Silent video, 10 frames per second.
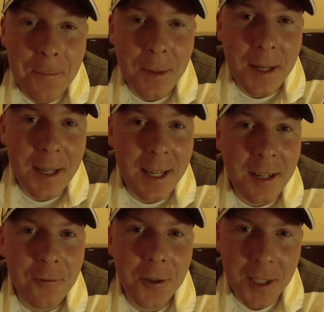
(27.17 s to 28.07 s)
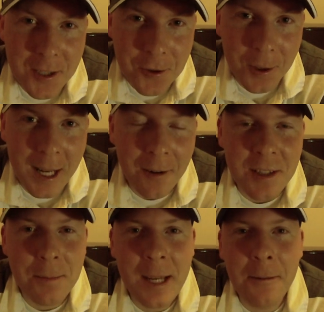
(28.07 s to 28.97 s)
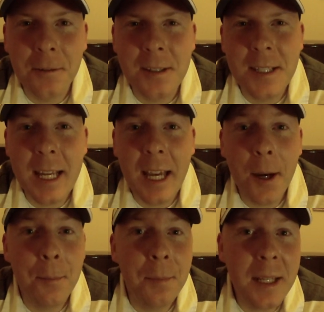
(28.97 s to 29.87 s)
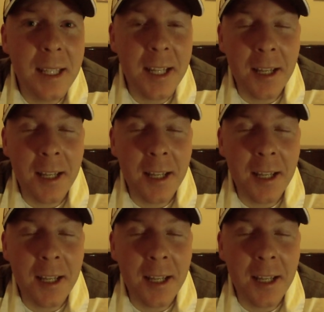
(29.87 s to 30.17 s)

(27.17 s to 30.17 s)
and I've really enjoyed how he's been able to stay upbeat